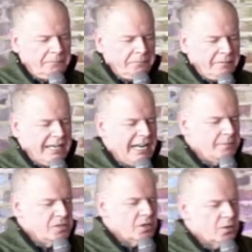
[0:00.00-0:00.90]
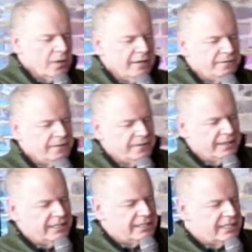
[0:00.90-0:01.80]
And I'm so grateful for
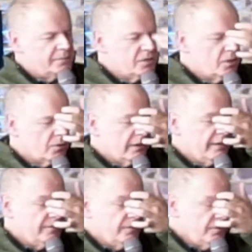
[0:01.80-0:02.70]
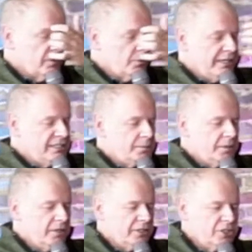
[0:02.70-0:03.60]
this. I'm so grateful for the way
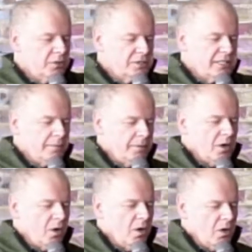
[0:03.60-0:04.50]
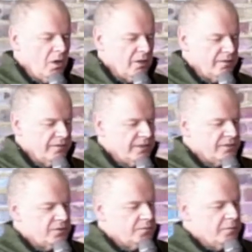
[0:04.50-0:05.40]
Spirit shows up in all of
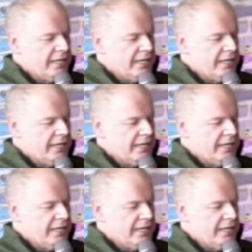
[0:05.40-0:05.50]
its many